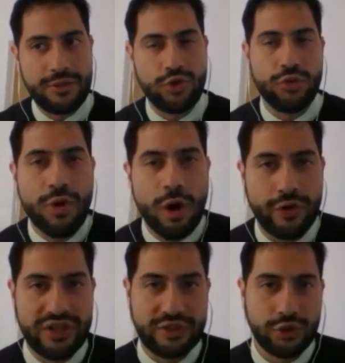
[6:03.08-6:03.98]

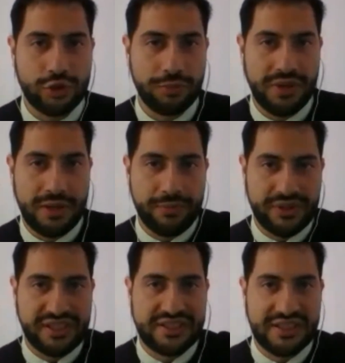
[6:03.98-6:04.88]
tomorrow is going to be
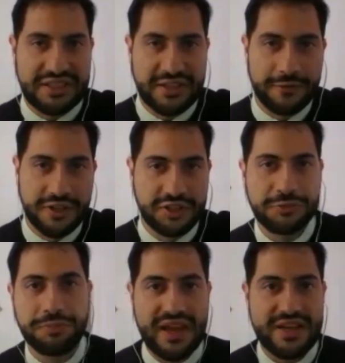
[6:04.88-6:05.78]
presented in the
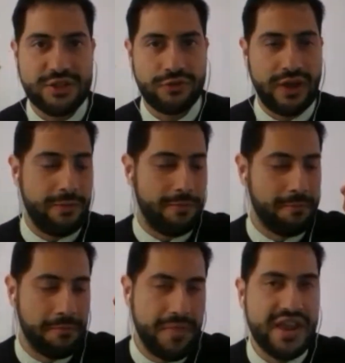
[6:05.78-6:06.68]
first page of a
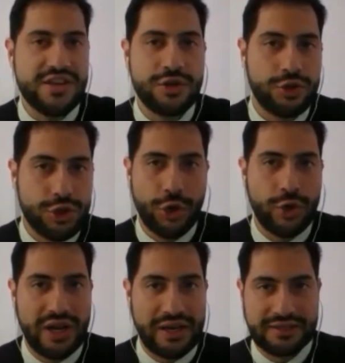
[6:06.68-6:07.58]
major
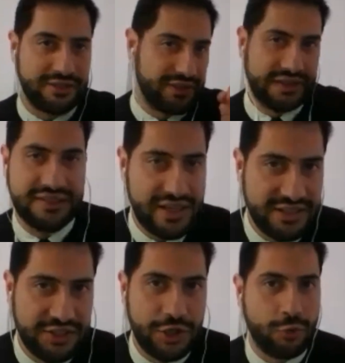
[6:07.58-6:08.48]
journal, let's
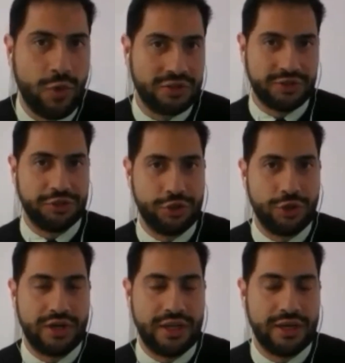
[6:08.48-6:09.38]
say Wall Street
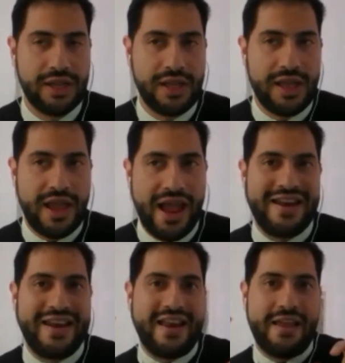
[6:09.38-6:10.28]
Journal,
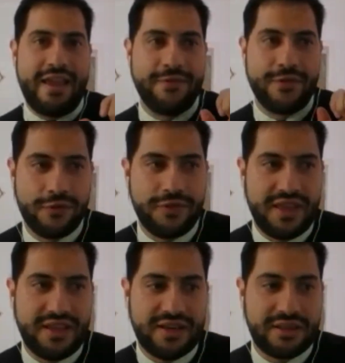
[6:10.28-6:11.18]
and if you
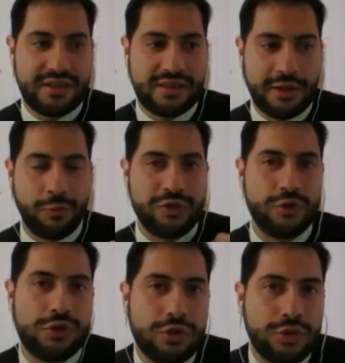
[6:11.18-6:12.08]
think that what
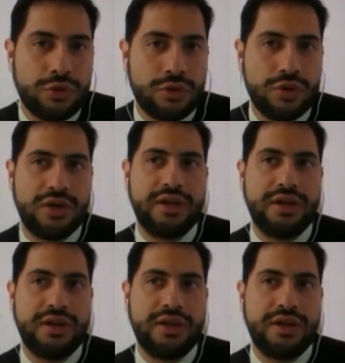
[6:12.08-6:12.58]
you do